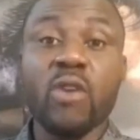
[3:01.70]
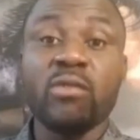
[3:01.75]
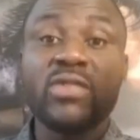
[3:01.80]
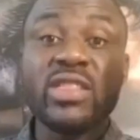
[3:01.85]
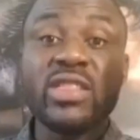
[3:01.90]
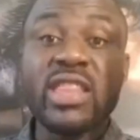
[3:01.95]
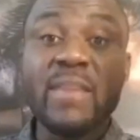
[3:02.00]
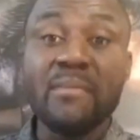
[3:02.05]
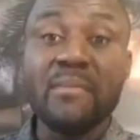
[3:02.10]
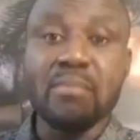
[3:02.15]

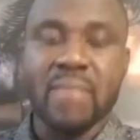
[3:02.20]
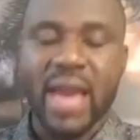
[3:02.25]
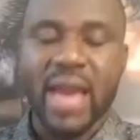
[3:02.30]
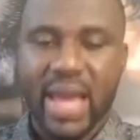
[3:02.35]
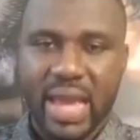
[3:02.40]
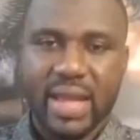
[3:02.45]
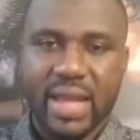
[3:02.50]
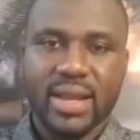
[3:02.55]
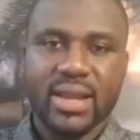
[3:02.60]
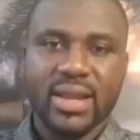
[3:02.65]
of Limbe,
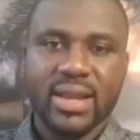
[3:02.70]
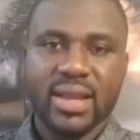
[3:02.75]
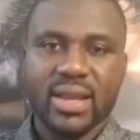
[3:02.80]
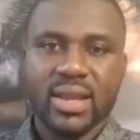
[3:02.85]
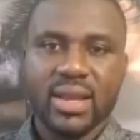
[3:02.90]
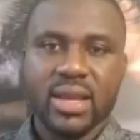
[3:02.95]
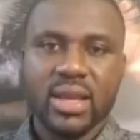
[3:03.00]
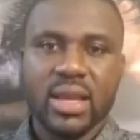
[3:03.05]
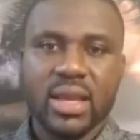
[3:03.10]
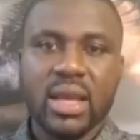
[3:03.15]

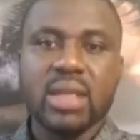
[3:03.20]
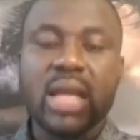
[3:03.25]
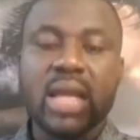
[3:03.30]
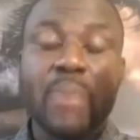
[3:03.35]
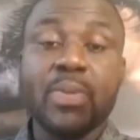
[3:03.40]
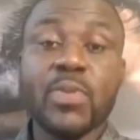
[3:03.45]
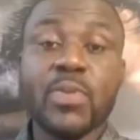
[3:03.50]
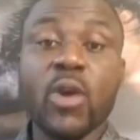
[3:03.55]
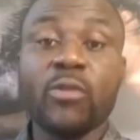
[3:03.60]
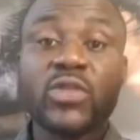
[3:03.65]
the
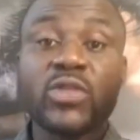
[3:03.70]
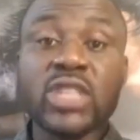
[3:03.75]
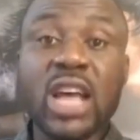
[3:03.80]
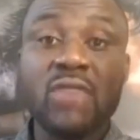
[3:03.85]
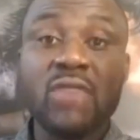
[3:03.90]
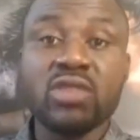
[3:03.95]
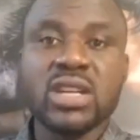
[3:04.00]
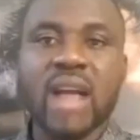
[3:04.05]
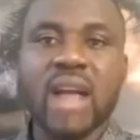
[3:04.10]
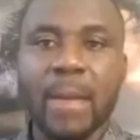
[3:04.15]
people of
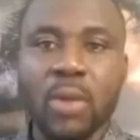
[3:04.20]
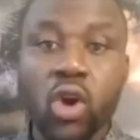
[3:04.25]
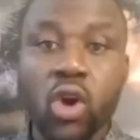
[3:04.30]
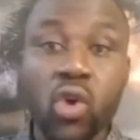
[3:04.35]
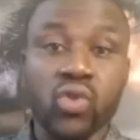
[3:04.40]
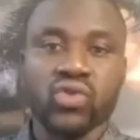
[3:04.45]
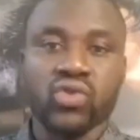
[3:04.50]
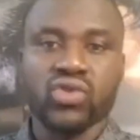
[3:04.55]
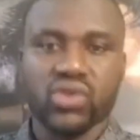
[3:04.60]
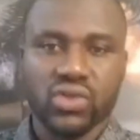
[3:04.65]
Southern
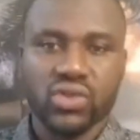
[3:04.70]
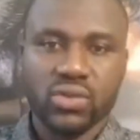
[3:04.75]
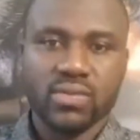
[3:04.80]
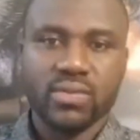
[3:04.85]
Cameroons,